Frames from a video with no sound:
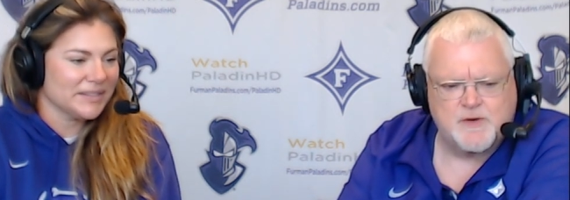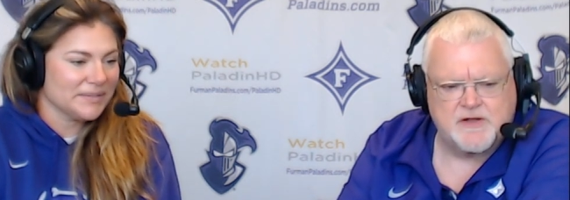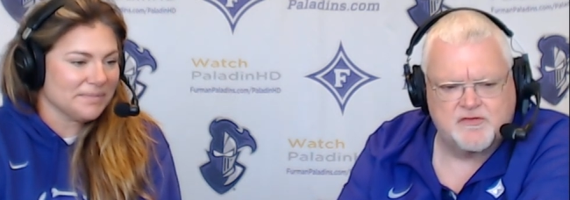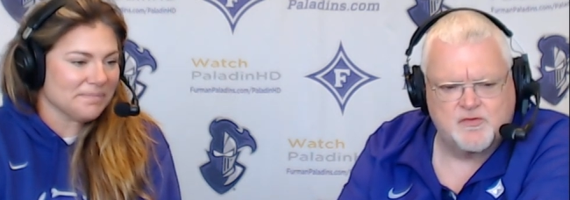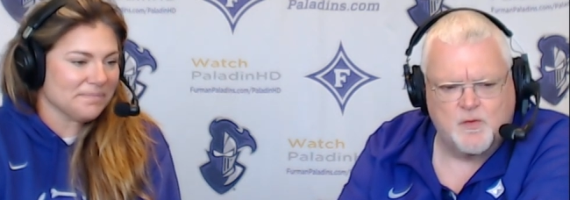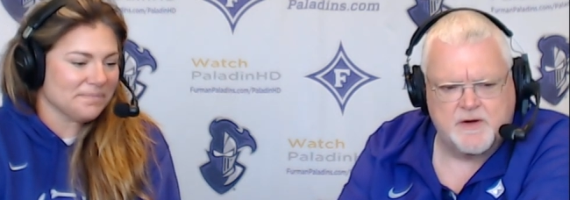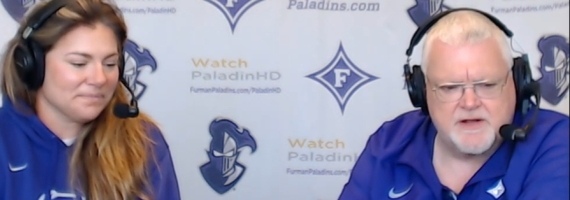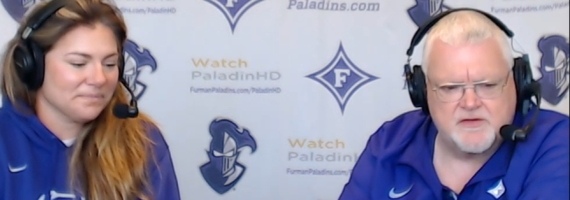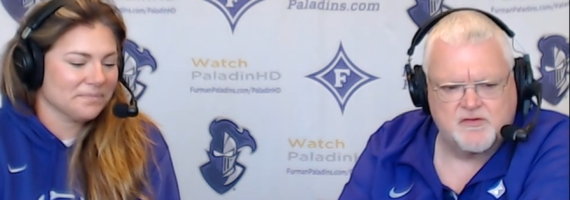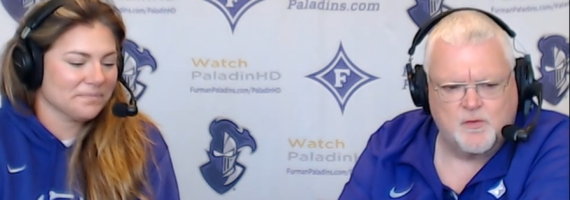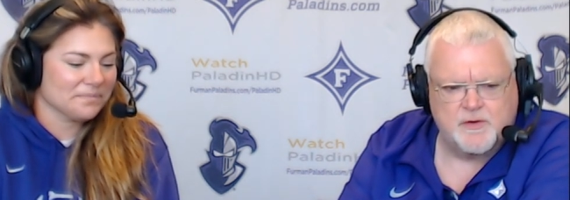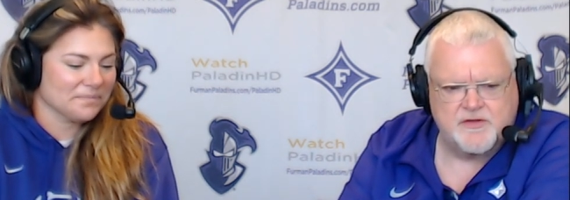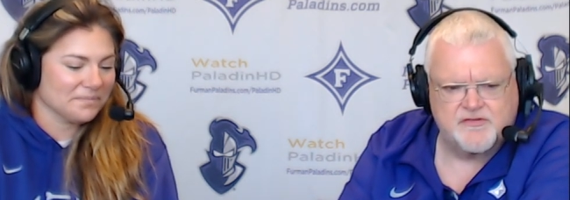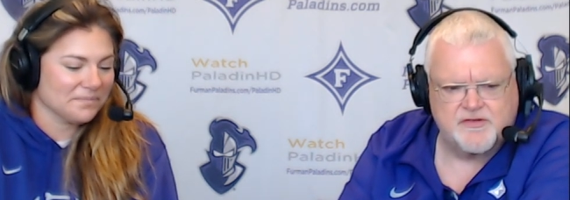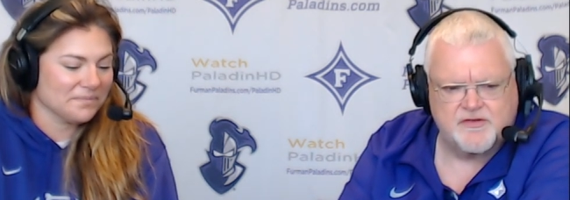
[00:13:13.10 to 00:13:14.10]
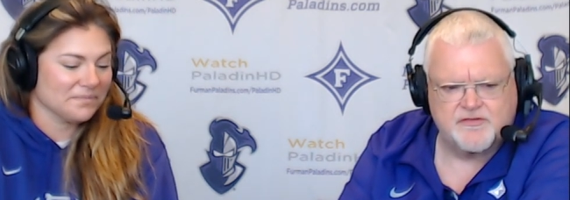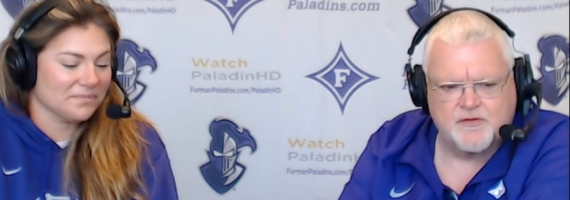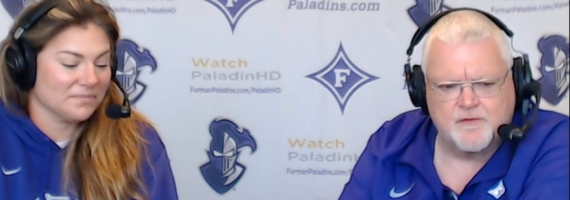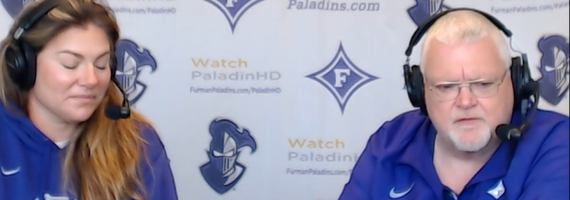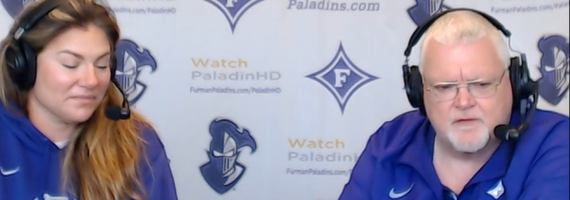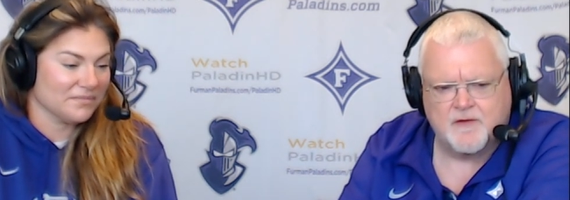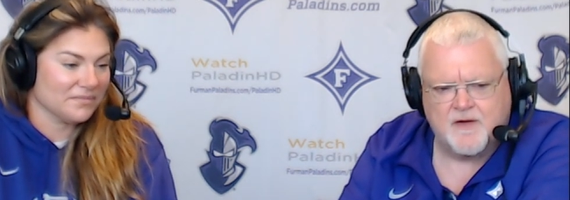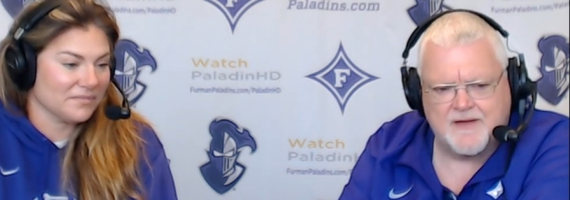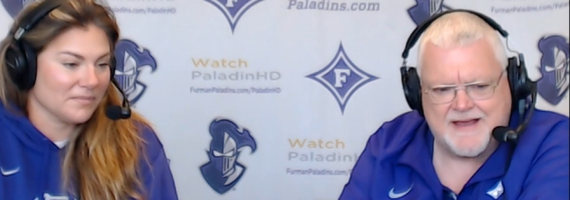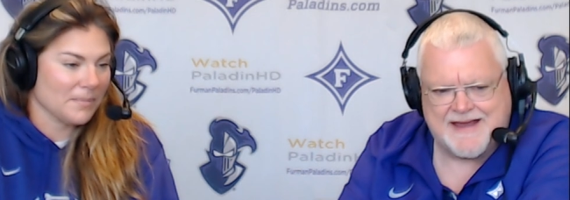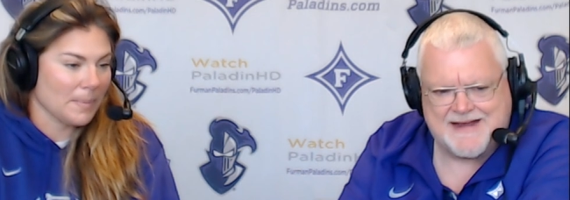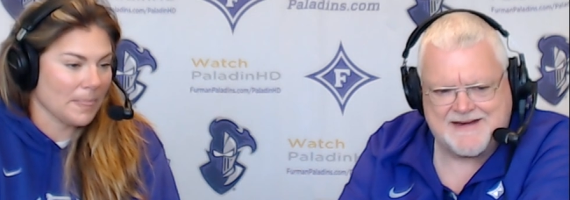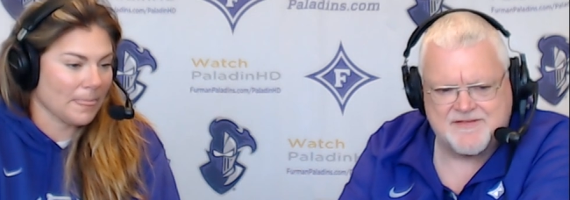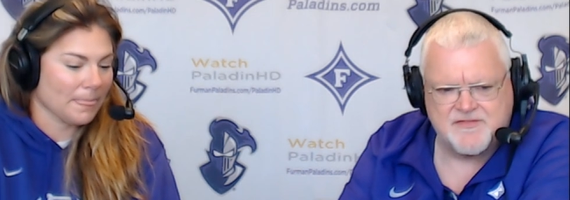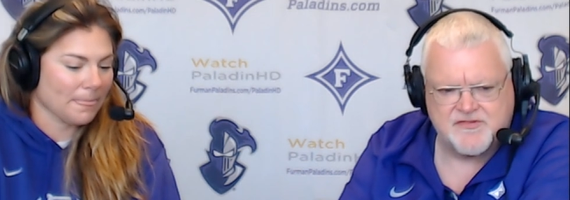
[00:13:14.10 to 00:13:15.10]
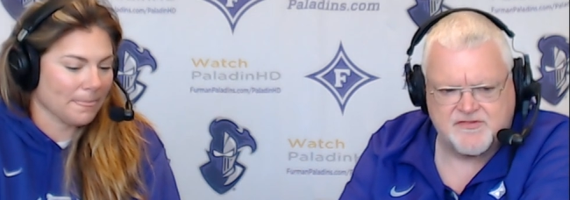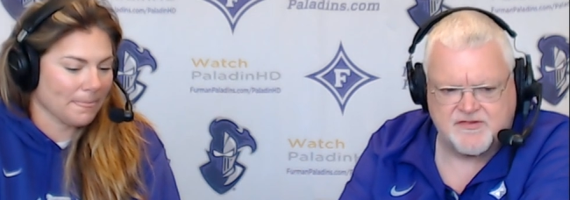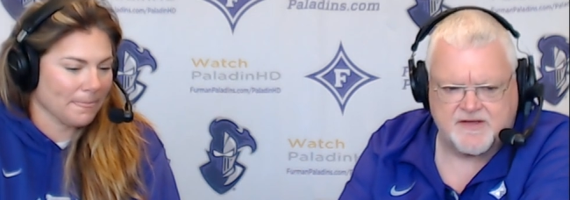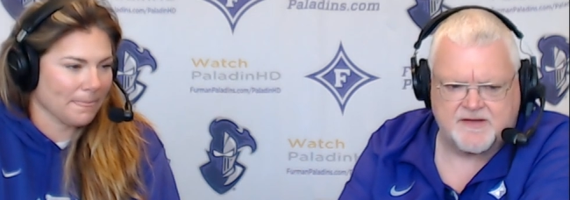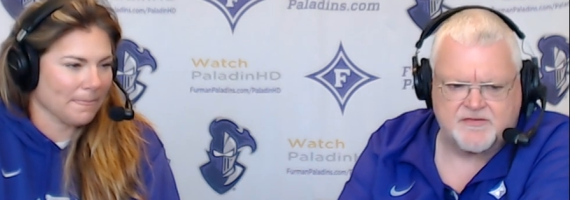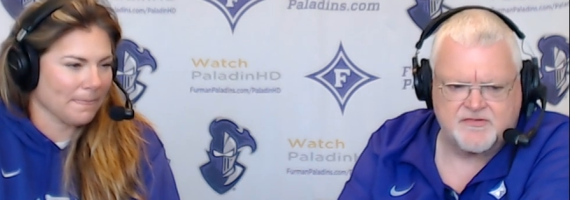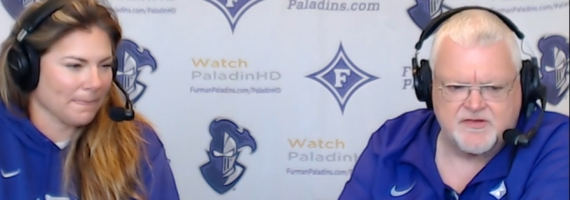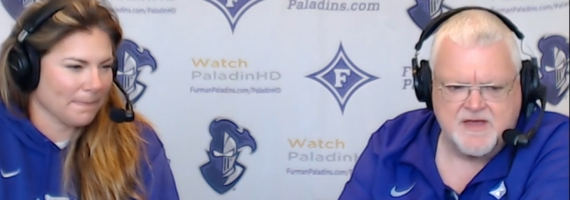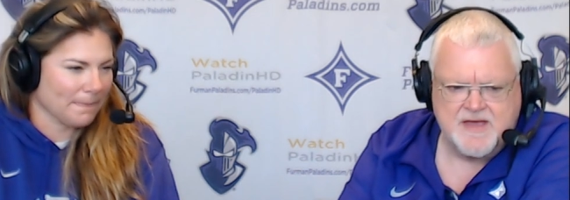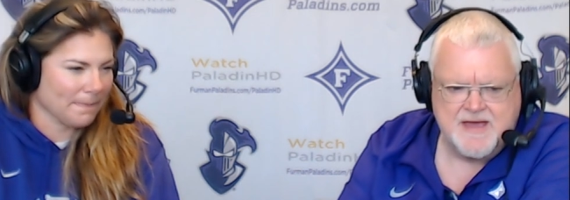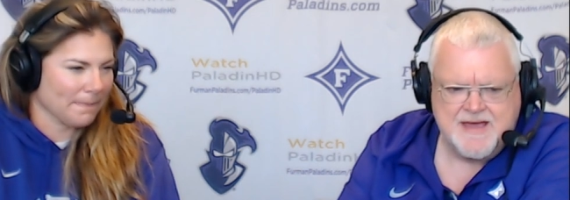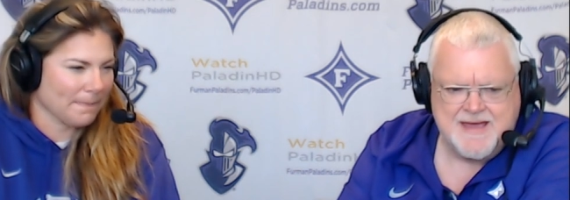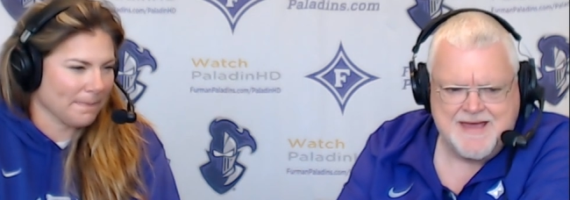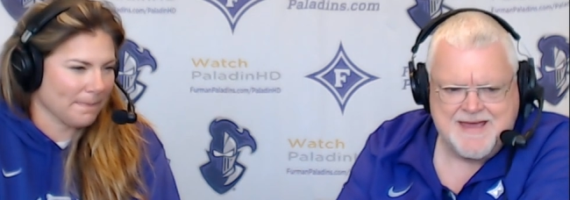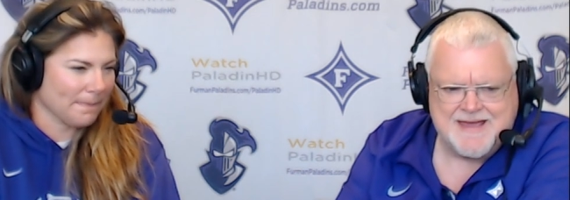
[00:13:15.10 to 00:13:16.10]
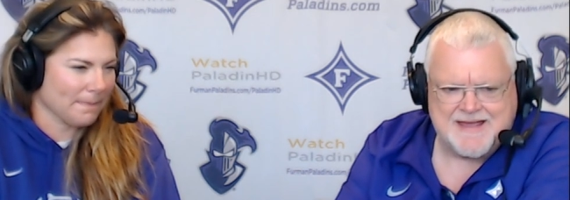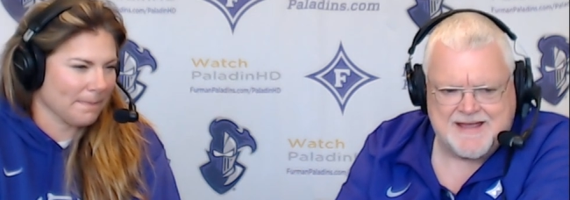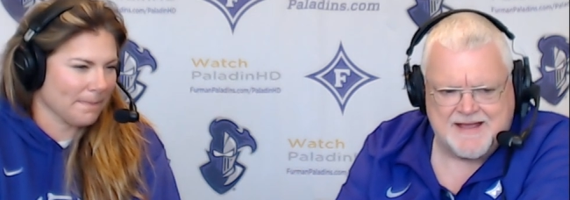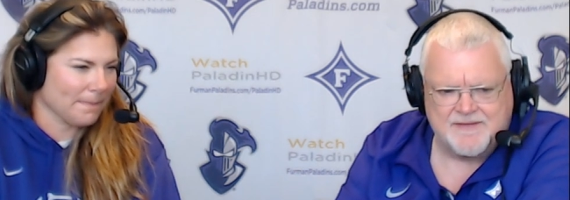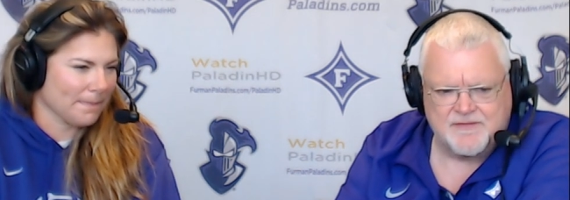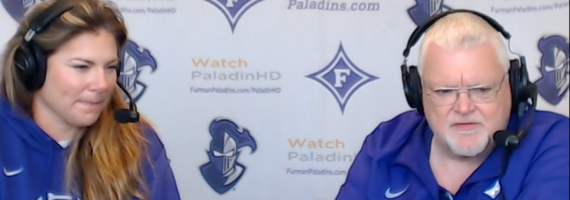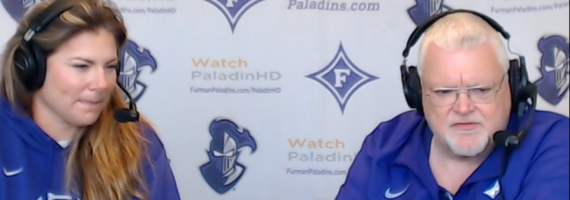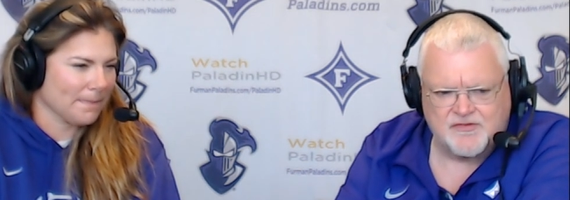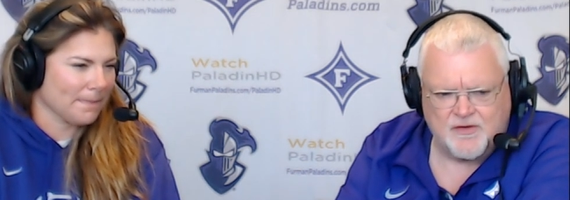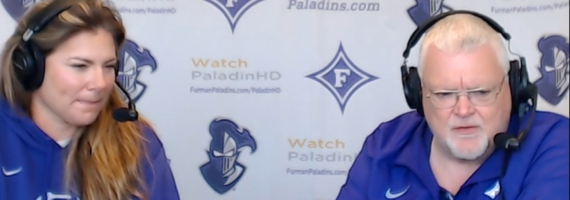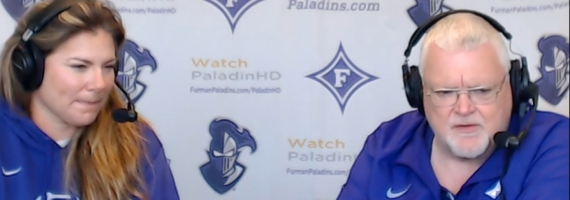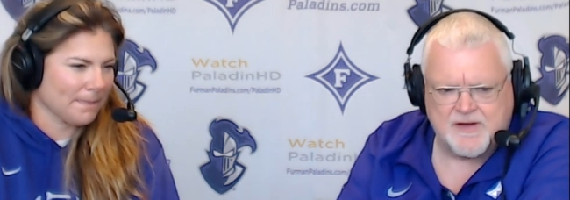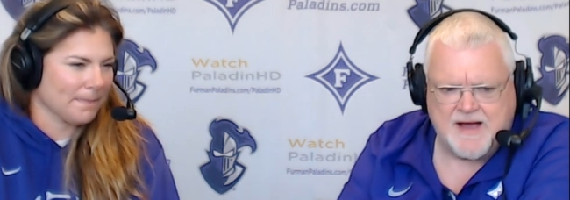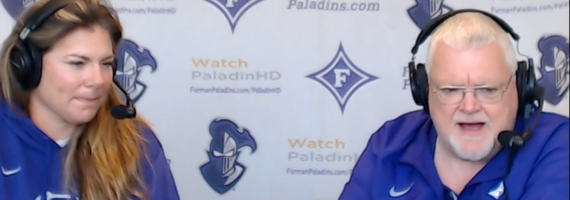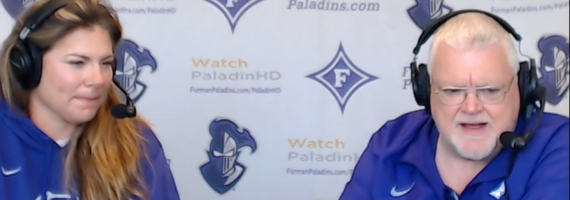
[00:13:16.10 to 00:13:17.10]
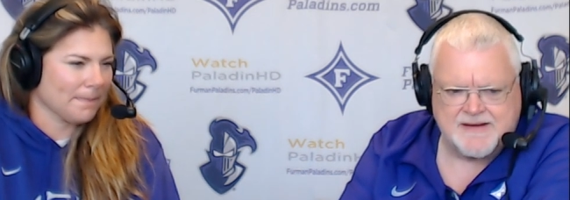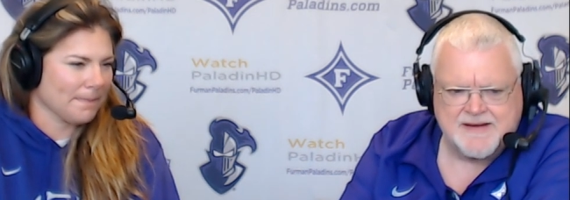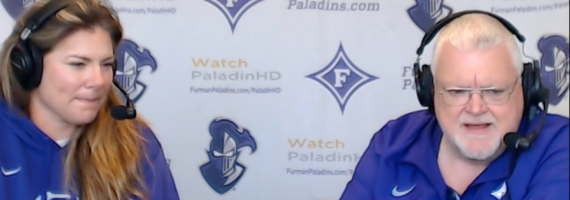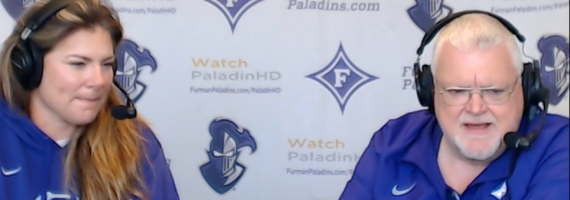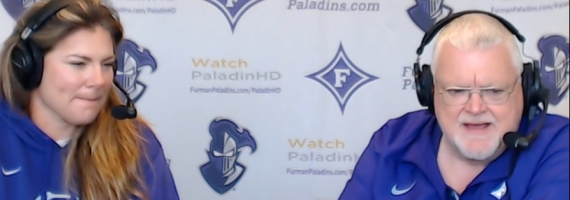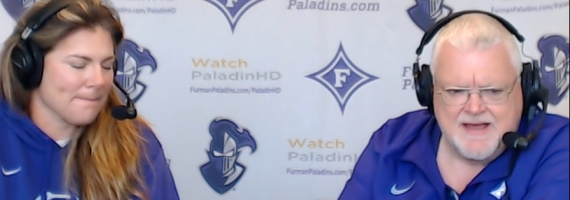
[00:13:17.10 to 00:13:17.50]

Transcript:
Speaker 1: week, twenty and twenty six overall, eight and six in the SoCon,